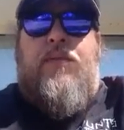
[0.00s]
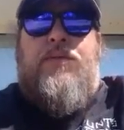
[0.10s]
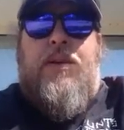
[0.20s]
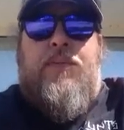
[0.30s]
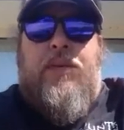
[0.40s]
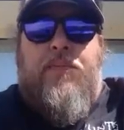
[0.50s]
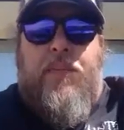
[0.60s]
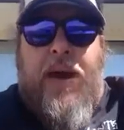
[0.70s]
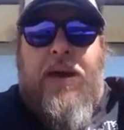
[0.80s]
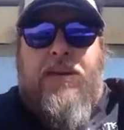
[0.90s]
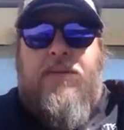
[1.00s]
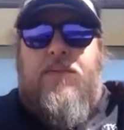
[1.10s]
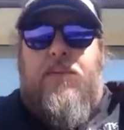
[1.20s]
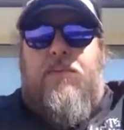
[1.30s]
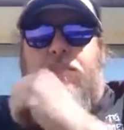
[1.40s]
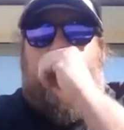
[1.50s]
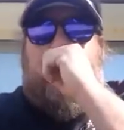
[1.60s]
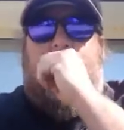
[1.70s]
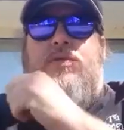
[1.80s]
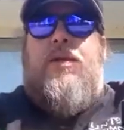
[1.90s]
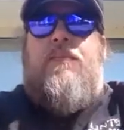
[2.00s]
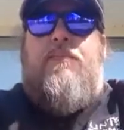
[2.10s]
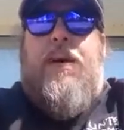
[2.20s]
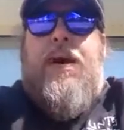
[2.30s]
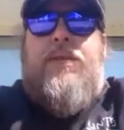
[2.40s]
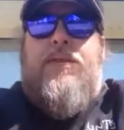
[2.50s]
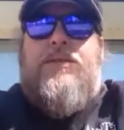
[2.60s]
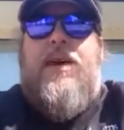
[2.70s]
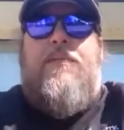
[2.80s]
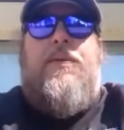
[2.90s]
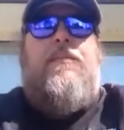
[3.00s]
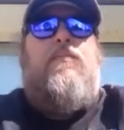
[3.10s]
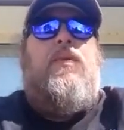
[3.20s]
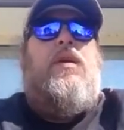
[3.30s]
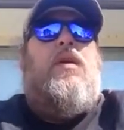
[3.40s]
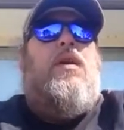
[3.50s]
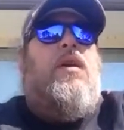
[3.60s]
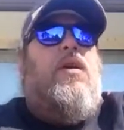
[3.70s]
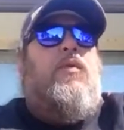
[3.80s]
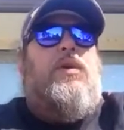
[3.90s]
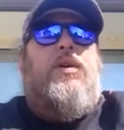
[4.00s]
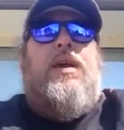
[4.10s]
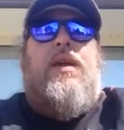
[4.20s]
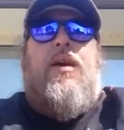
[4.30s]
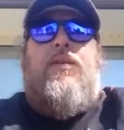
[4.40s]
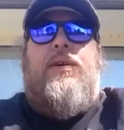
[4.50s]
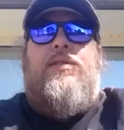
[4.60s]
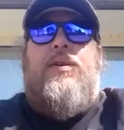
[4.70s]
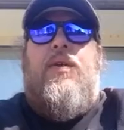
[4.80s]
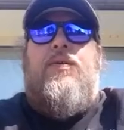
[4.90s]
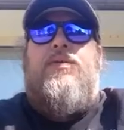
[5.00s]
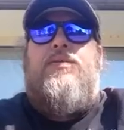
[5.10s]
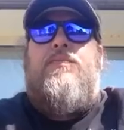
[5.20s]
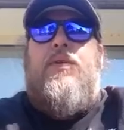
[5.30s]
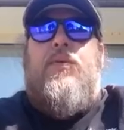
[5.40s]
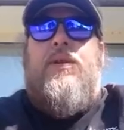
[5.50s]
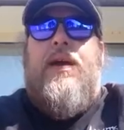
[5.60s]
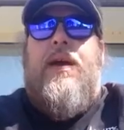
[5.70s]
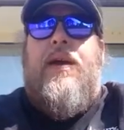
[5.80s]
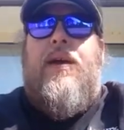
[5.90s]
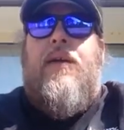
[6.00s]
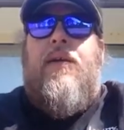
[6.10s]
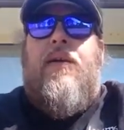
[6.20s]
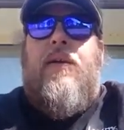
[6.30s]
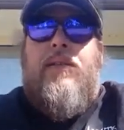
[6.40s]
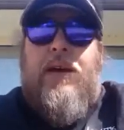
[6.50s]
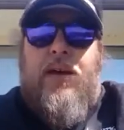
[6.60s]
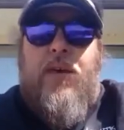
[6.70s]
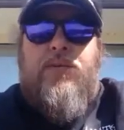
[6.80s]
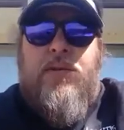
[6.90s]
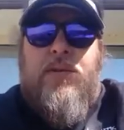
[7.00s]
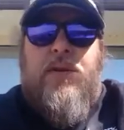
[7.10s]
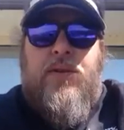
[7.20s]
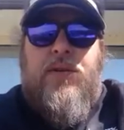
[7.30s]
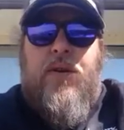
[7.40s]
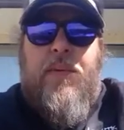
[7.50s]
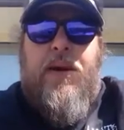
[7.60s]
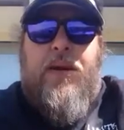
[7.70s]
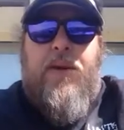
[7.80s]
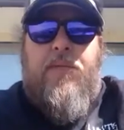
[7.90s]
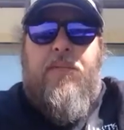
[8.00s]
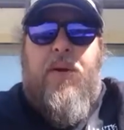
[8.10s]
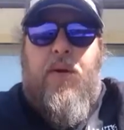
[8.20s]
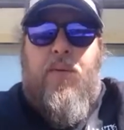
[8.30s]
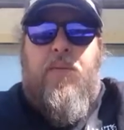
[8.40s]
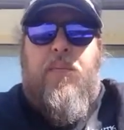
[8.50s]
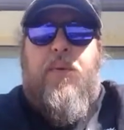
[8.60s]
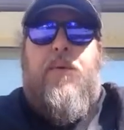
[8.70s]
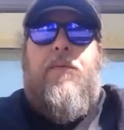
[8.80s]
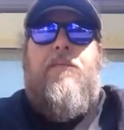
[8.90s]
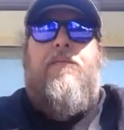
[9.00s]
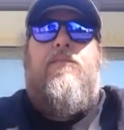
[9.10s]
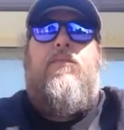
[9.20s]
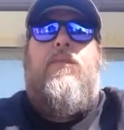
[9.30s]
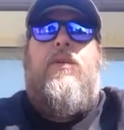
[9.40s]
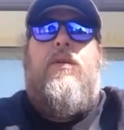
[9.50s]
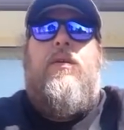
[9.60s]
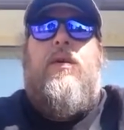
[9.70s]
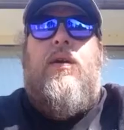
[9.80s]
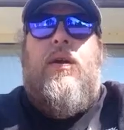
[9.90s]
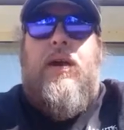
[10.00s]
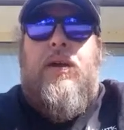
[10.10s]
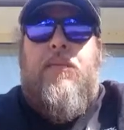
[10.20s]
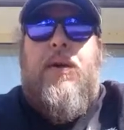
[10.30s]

if something bad does happen? We look at all these hoaxes, but one day that hoax is going to show back up home in